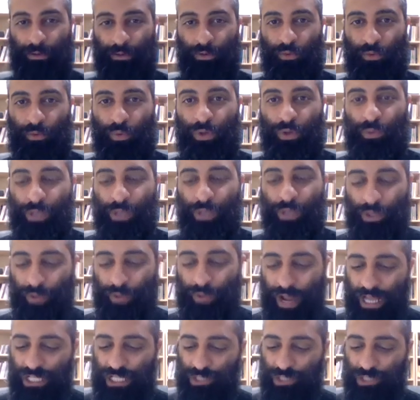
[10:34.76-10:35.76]
when we
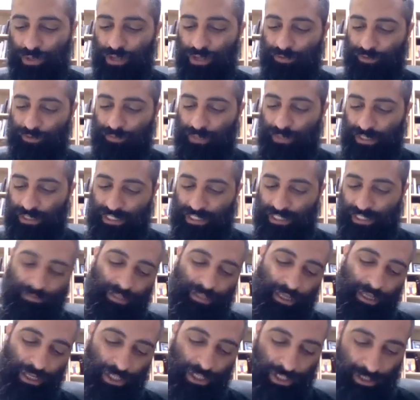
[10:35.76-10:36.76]
graduate from these
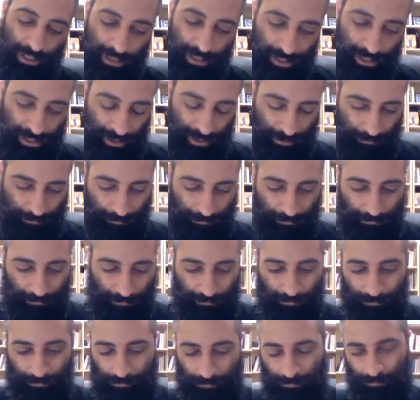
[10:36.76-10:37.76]
temptations
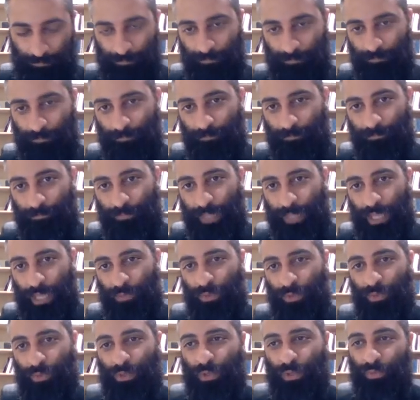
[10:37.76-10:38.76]
and
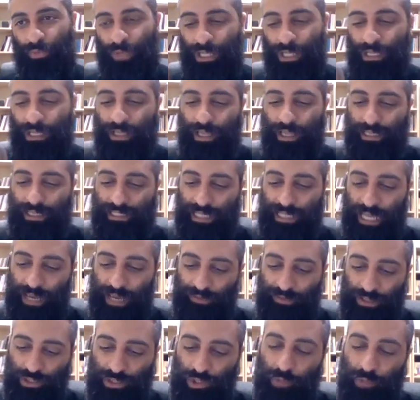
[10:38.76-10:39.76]
when we realize and have
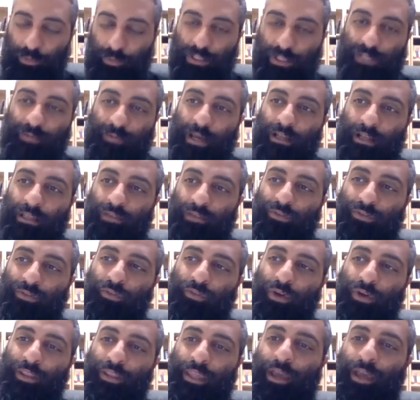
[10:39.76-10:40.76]
the true perspective of
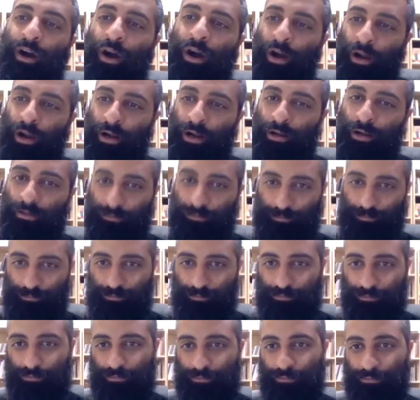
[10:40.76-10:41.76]
what they are
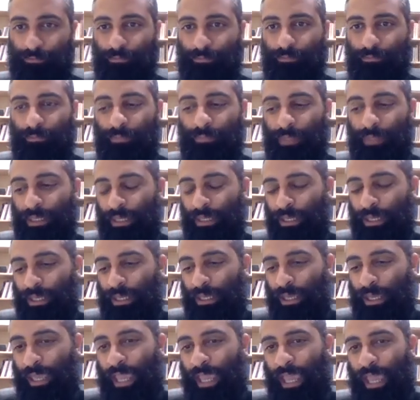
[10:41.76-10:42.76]

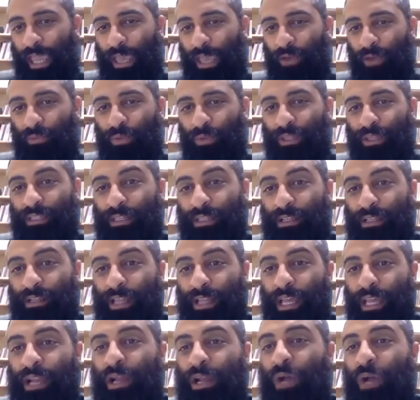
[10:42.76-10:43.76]
and eh, we
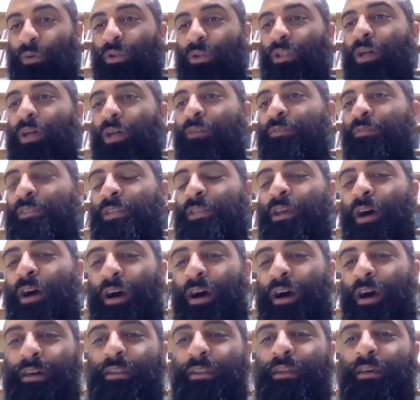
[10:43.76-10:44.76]
declare our love to
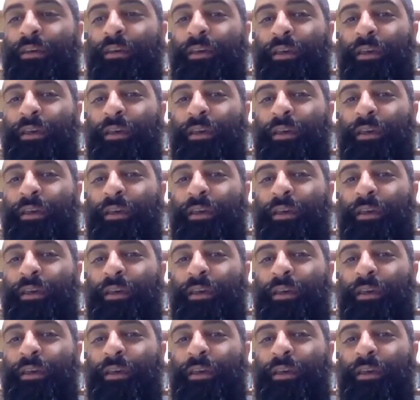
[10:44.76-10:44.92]
god